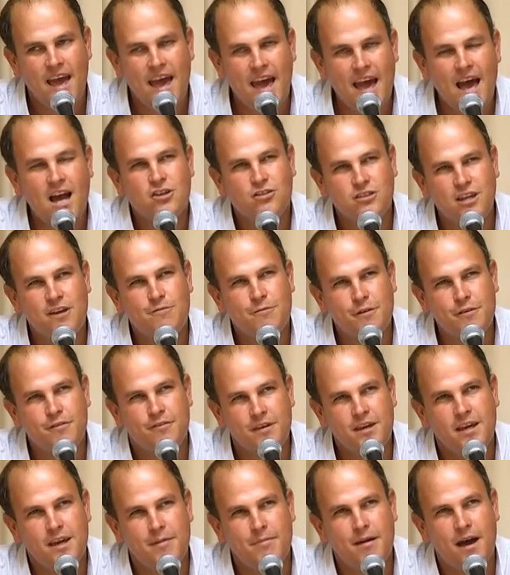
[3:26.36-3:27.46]
Actually, if we
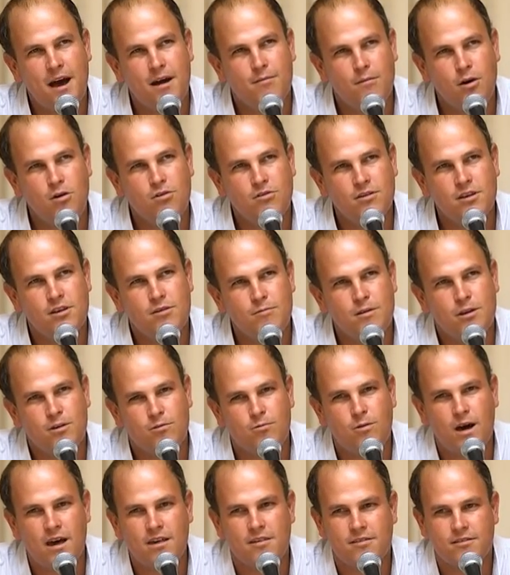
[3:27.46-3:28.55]
think about Moses'
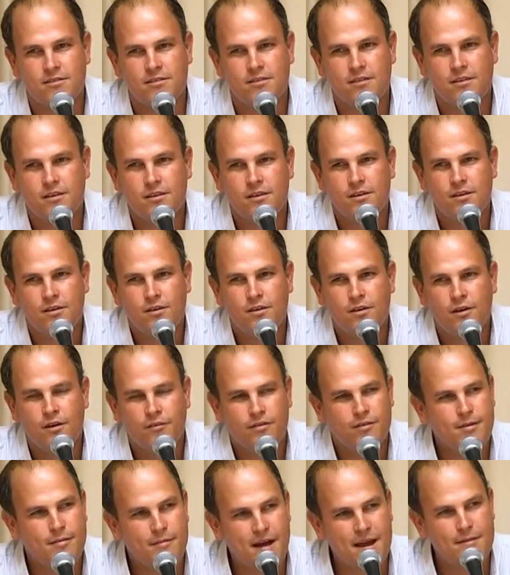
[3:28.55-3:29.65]
request
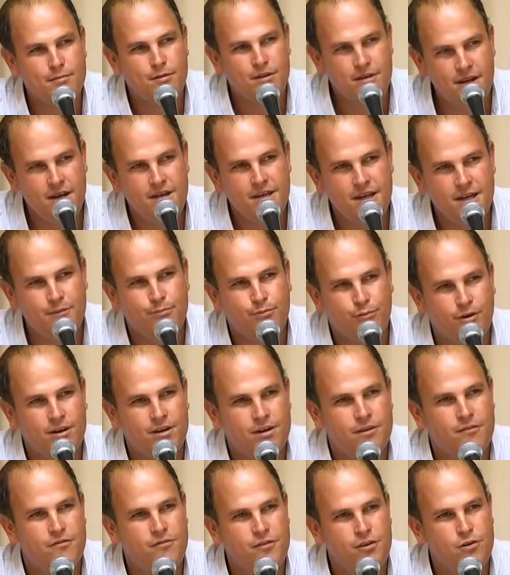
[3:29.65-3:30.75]
from a Maimonidean
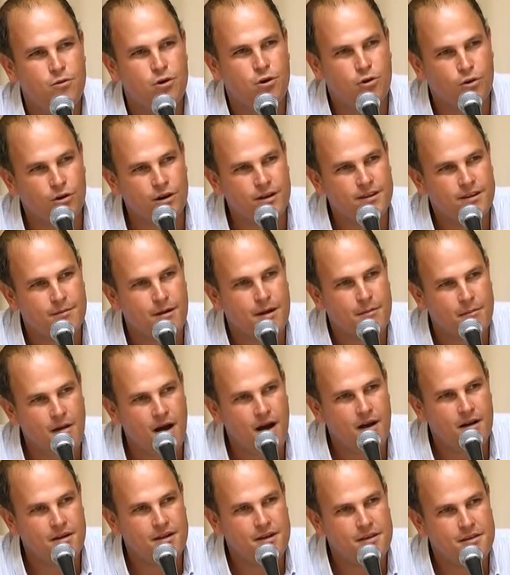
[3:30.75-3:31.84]
point of view, according to
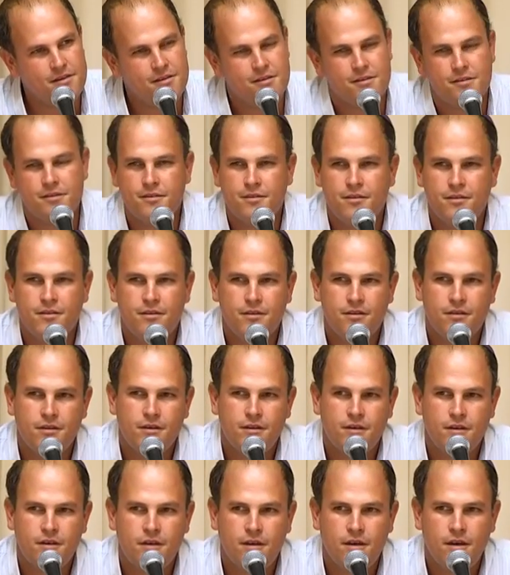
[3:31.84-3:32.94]
Maimonides,
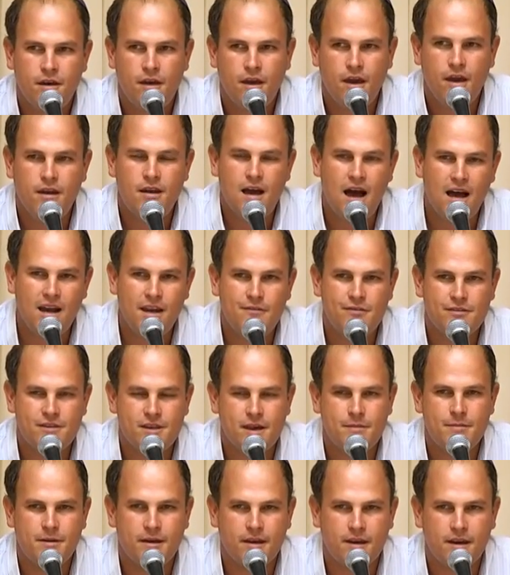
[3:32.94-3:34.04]
in Aleph
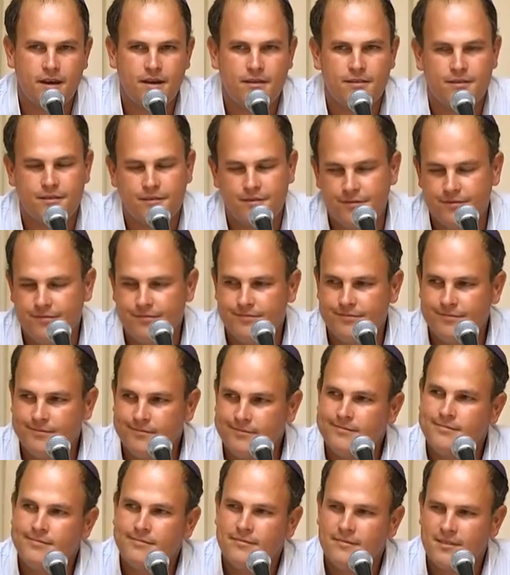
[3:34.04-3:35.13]
Samechet,
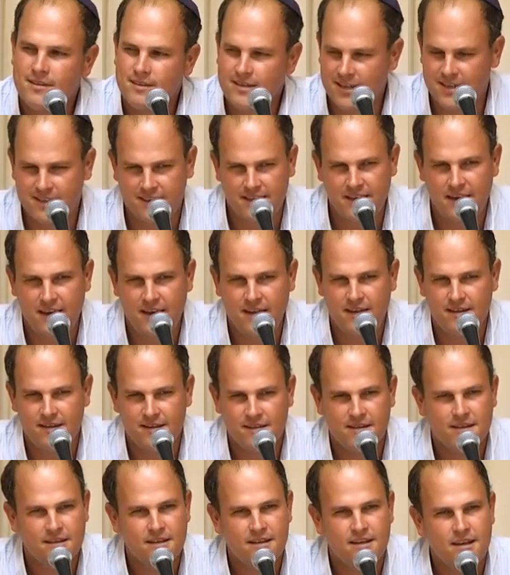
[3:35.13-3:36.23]
68,
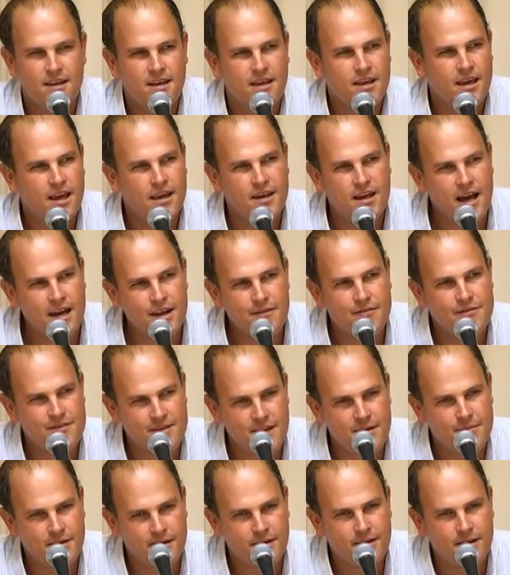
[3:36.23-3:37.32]
in Aleph
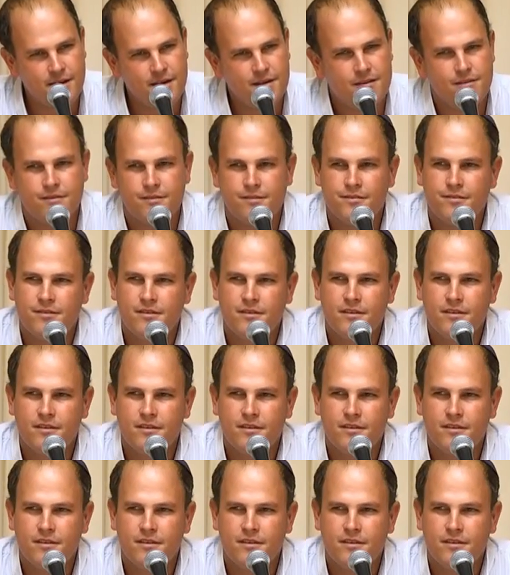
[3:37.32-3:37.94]
Samechet,